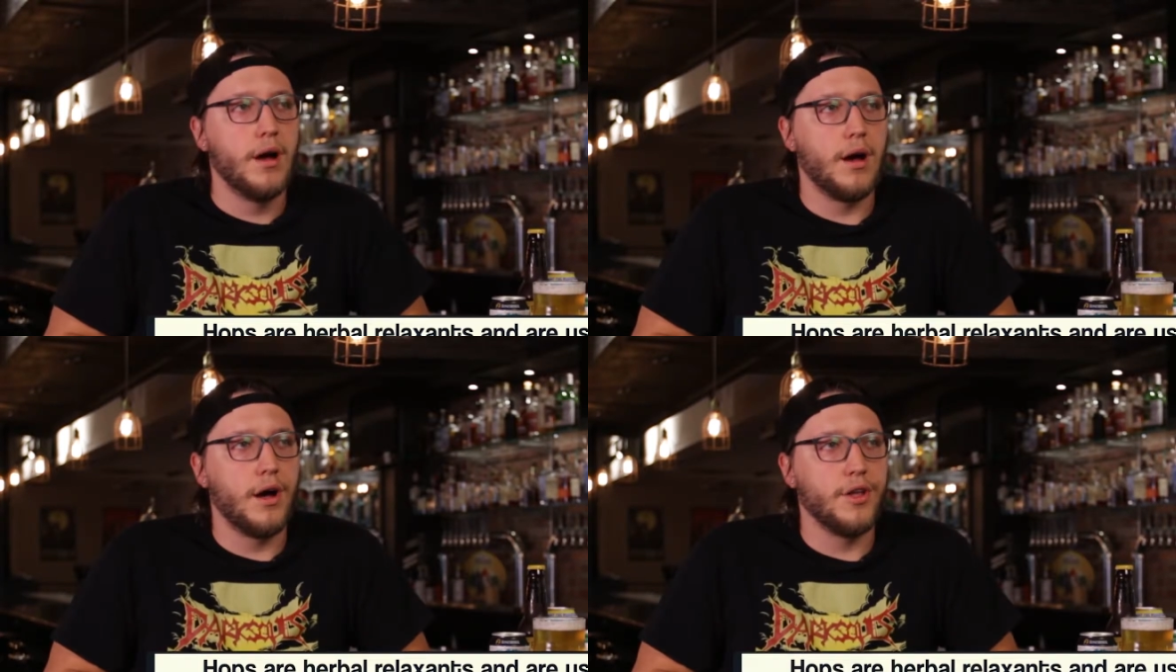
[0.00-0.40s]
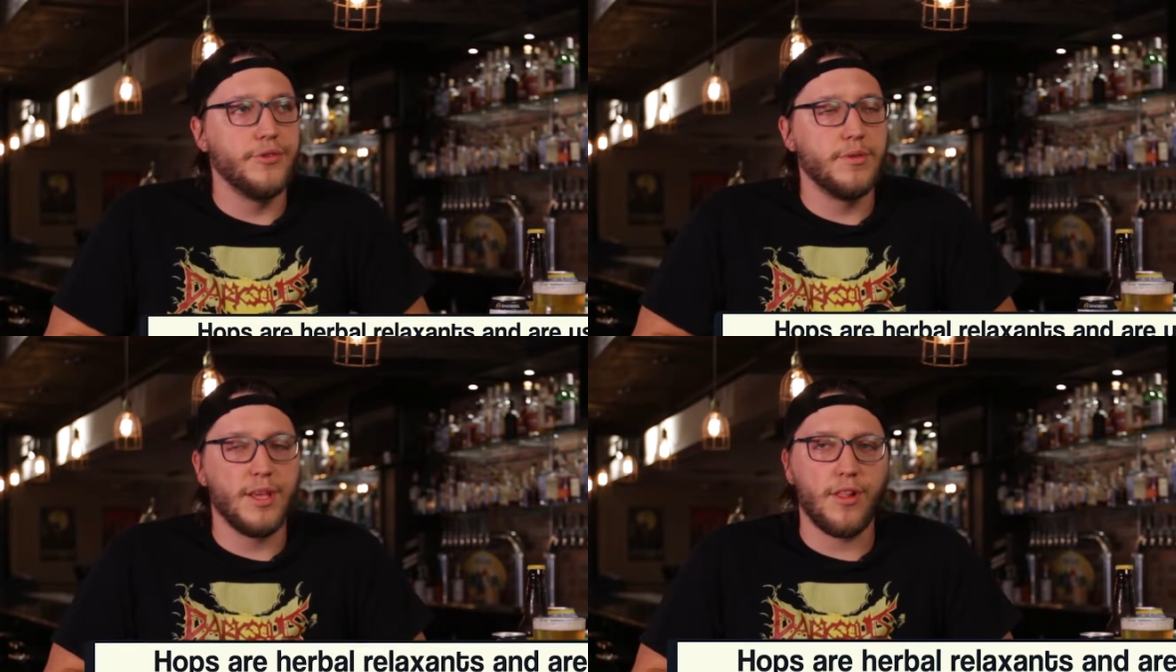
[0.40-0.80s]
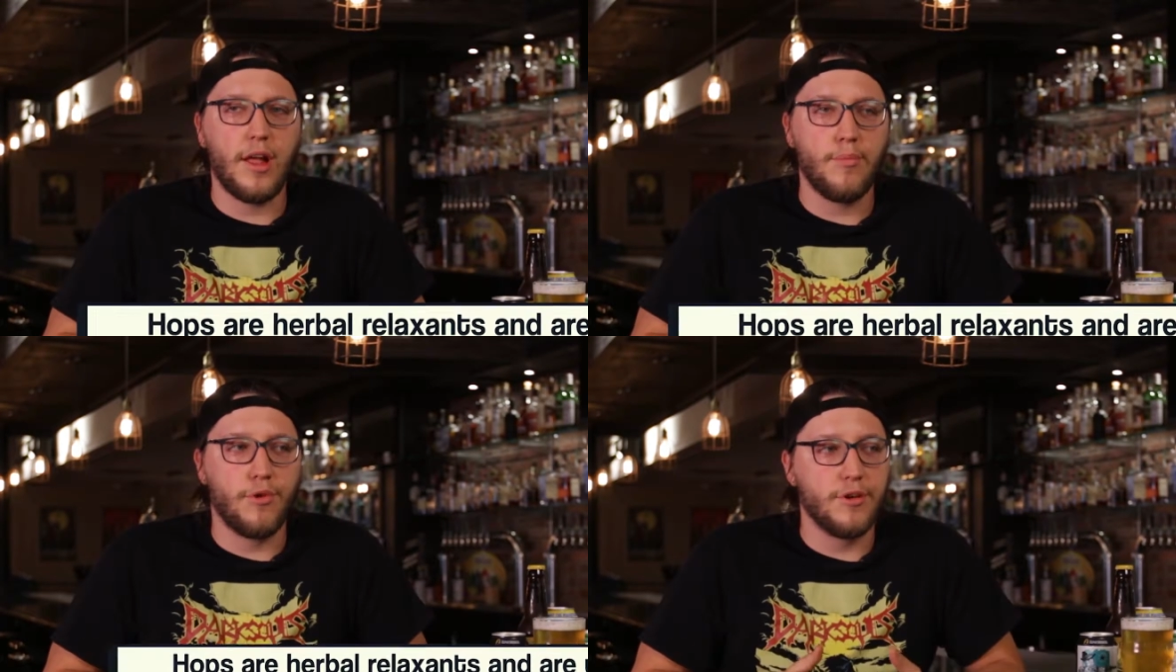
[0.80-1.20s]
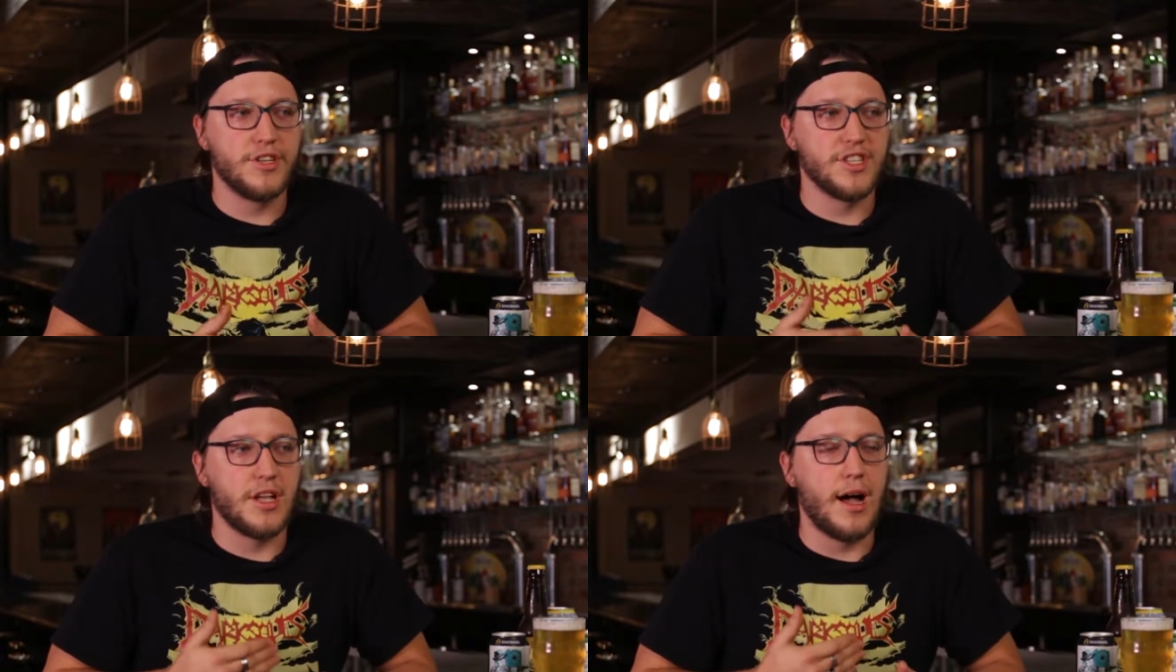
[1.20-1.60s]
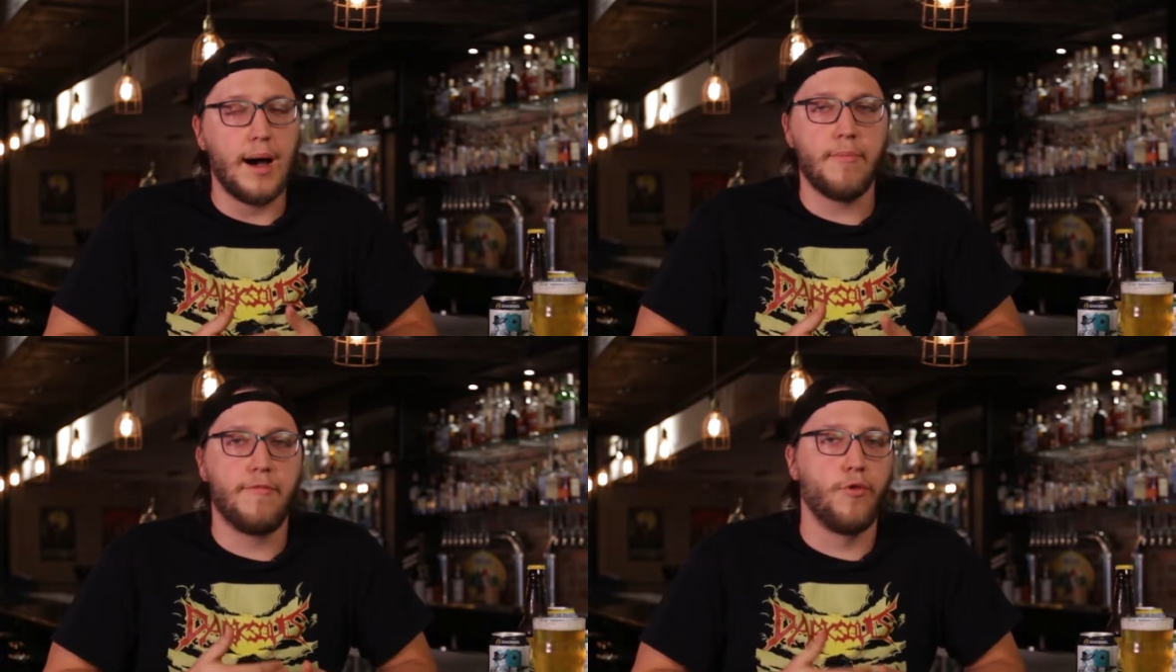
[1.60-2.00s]
uh, you can be a lot more just
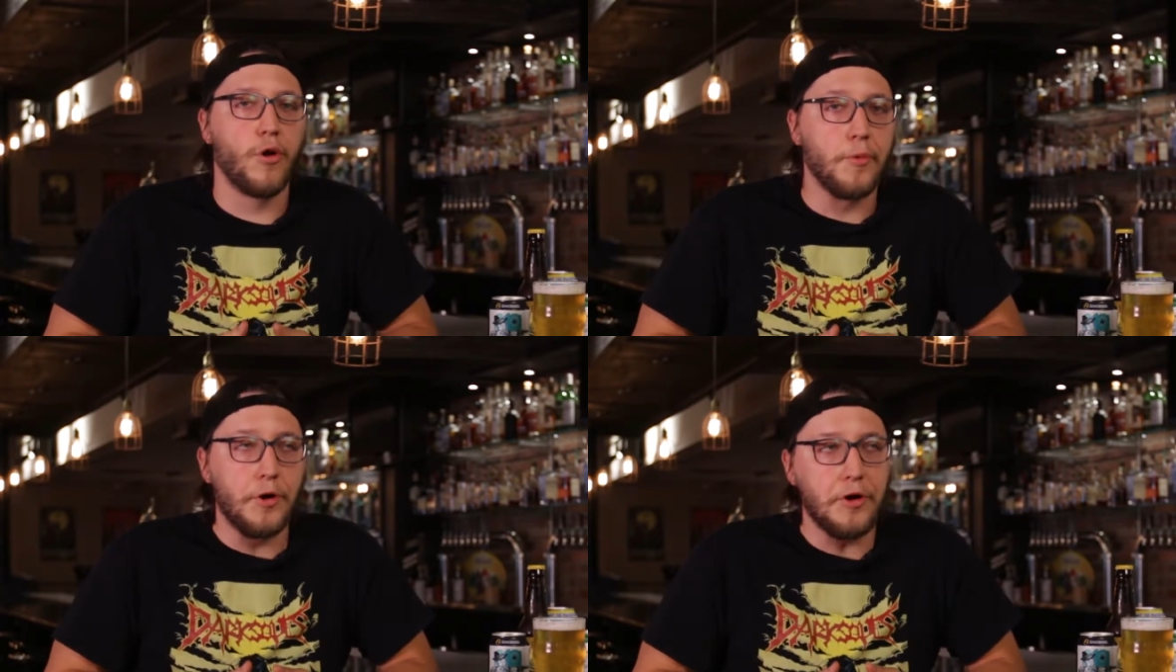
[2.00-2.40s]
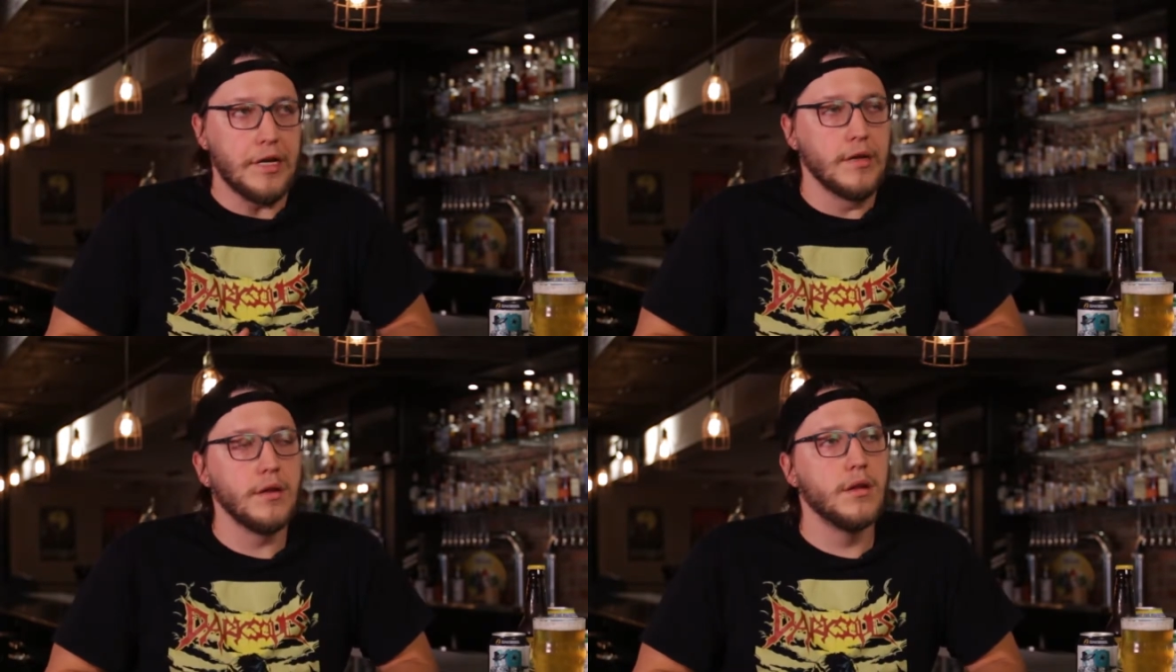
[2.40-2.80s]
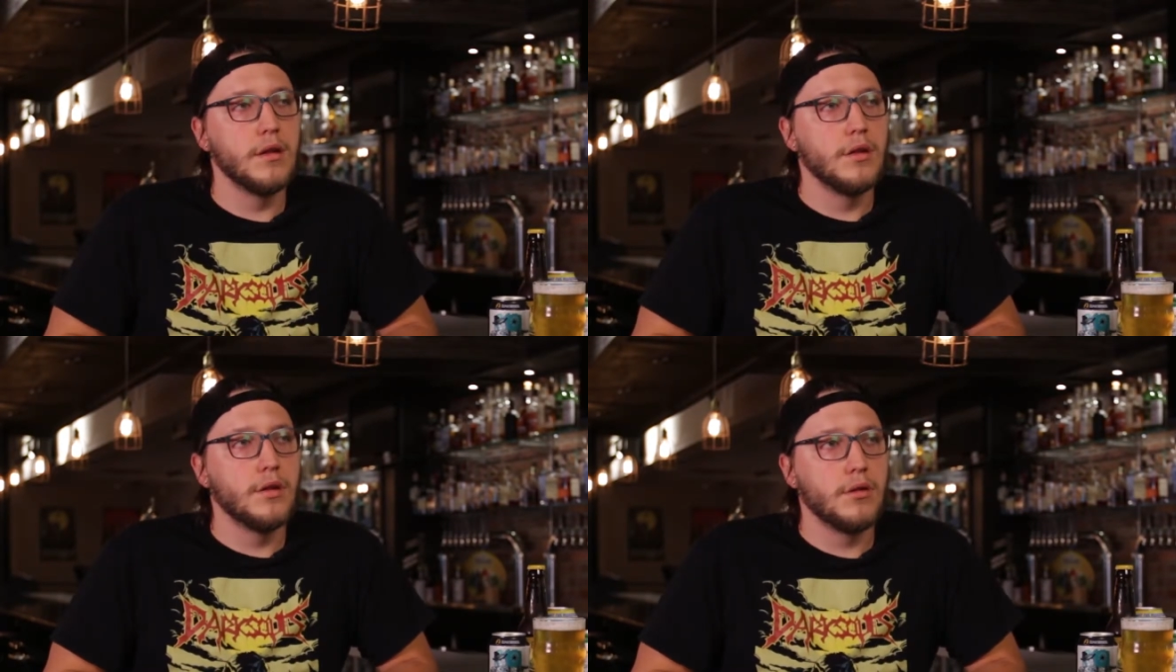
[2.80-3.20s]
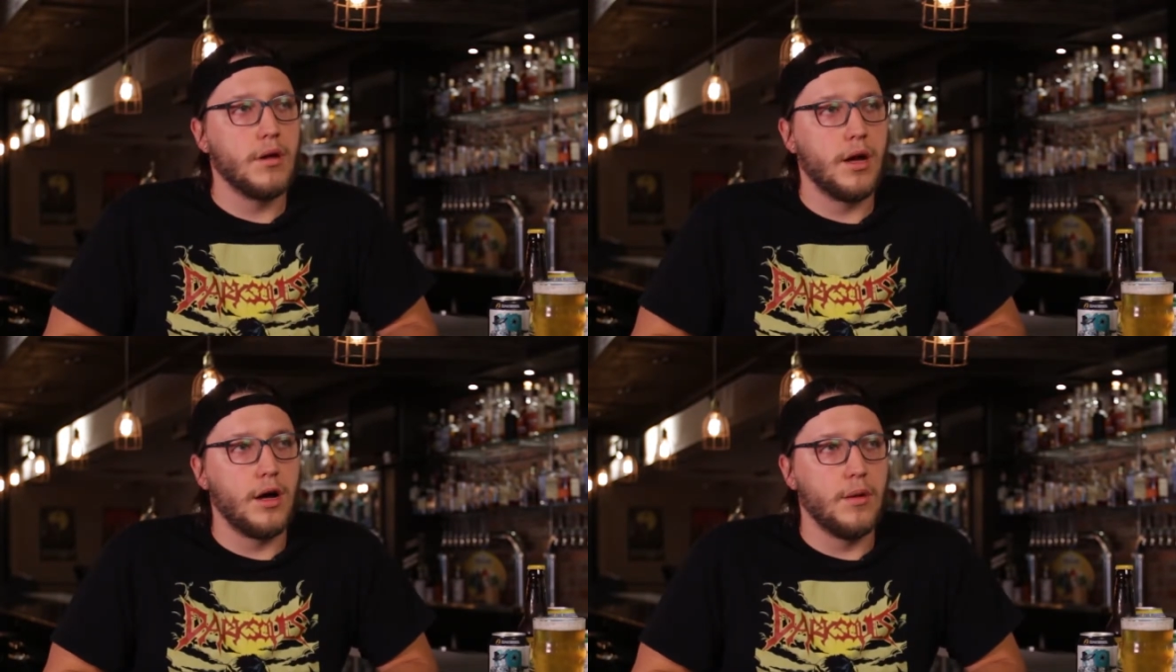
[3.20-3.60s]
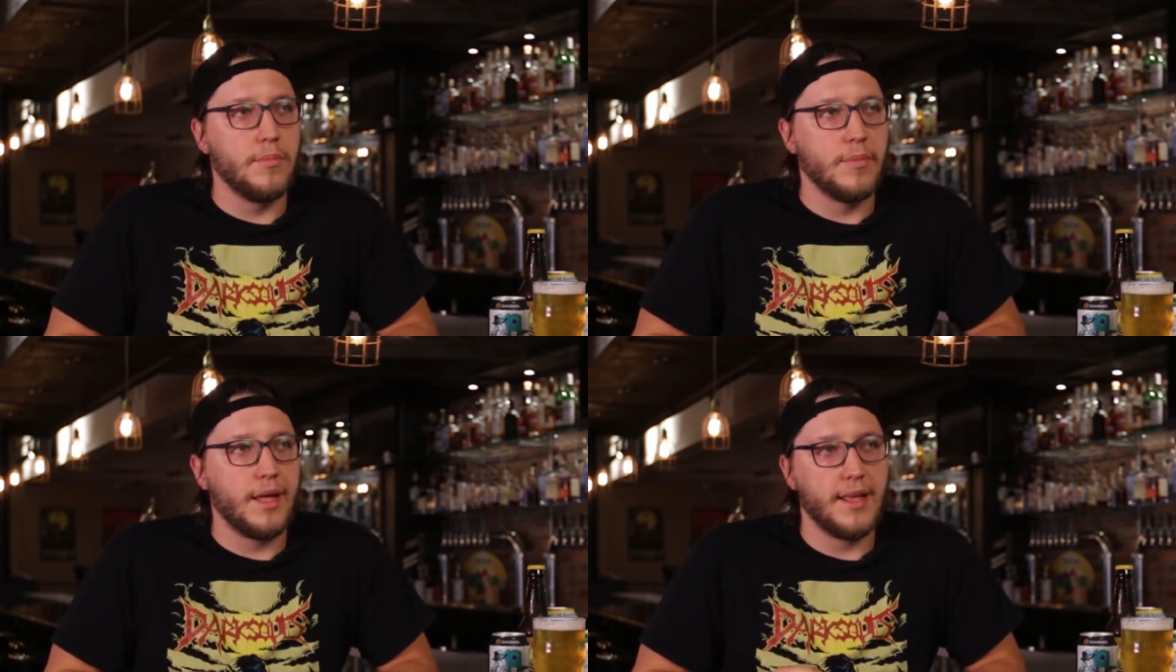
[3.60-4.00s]
hop forward.
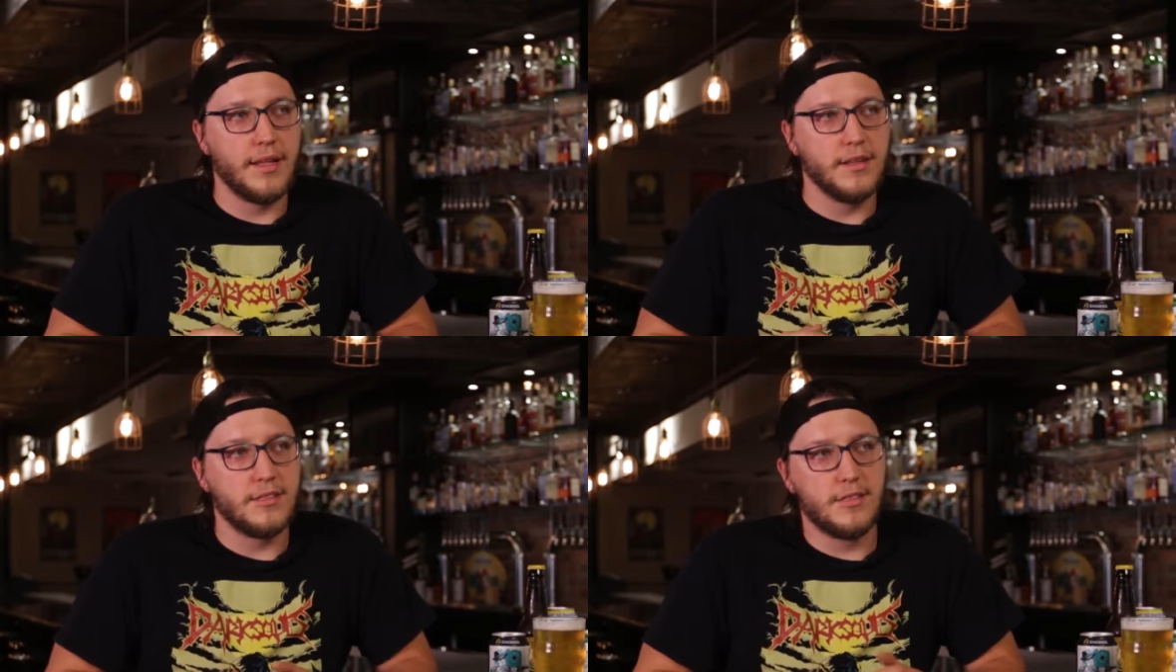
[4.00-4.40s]
Um, and